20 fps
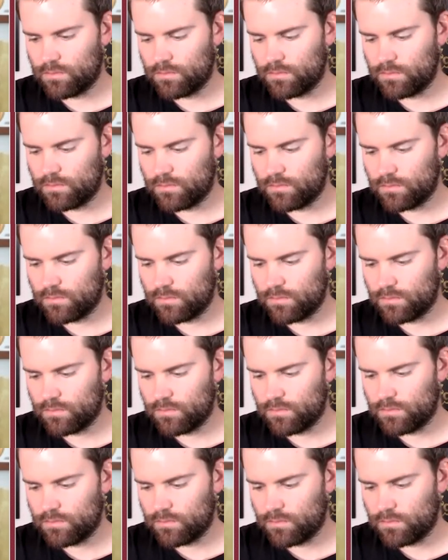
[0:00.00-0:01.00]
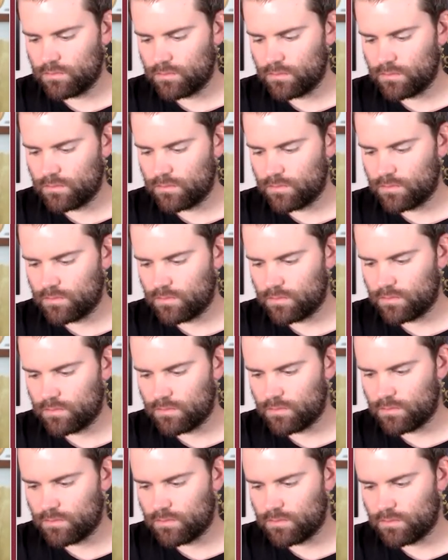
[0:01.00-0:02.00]

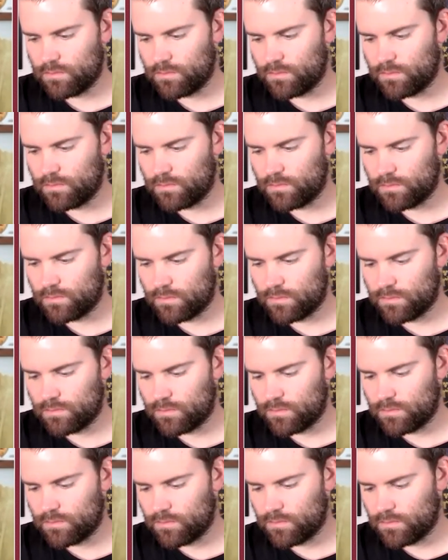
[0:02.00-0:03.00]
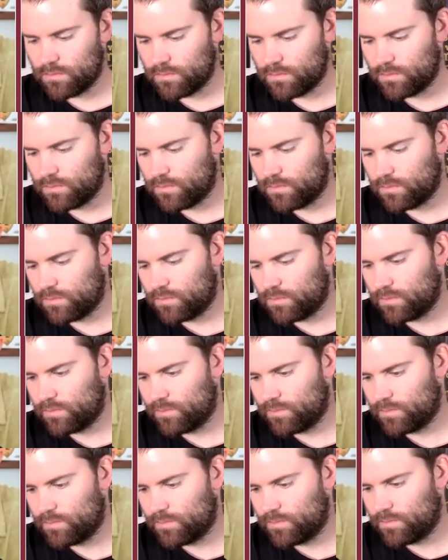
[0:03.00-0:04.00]

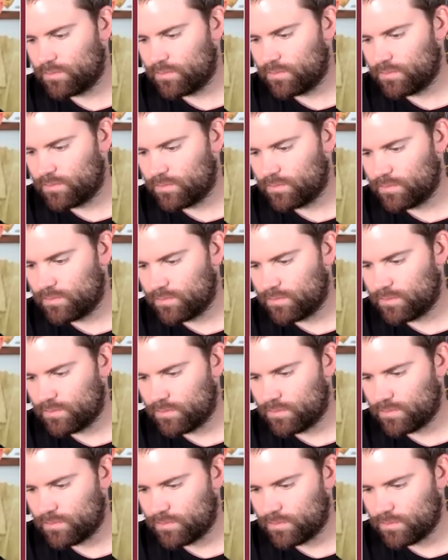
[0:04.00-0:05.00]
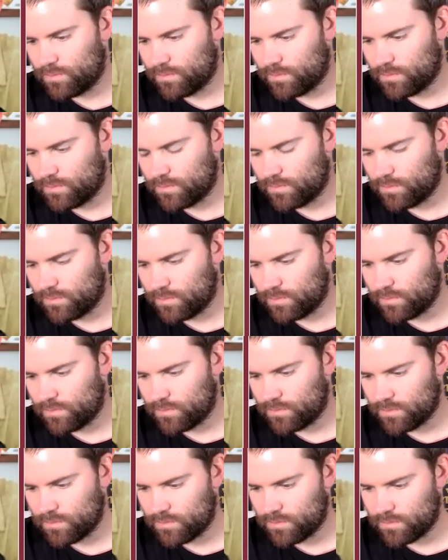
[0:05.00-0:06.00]

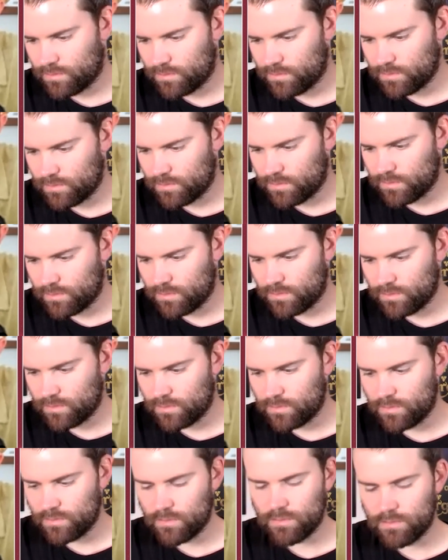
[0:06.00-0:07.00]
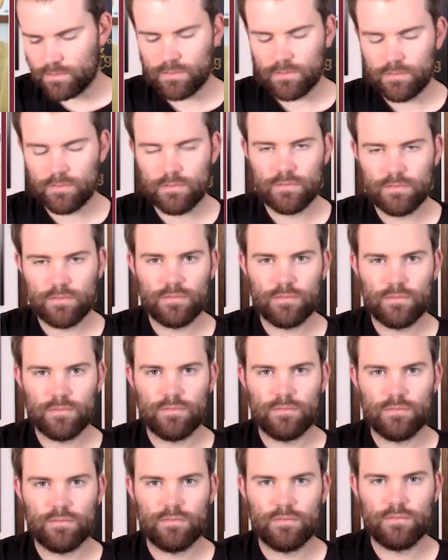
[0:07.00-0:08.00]
(not speaking)